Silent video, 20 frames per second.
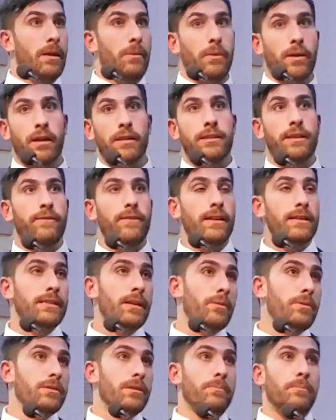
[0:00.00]
I mean, it went on TV
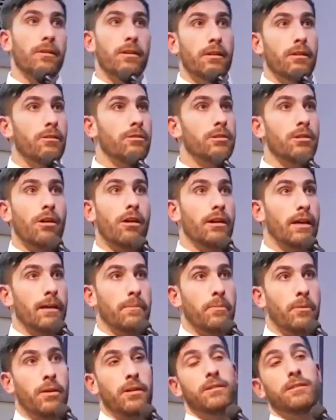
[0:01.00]
and said it was a political
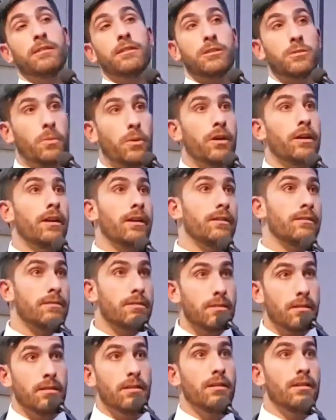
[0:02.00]
talking point. It's what it
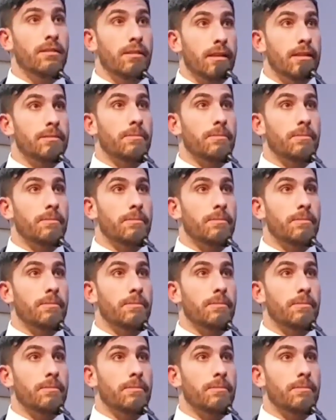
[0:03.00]
is.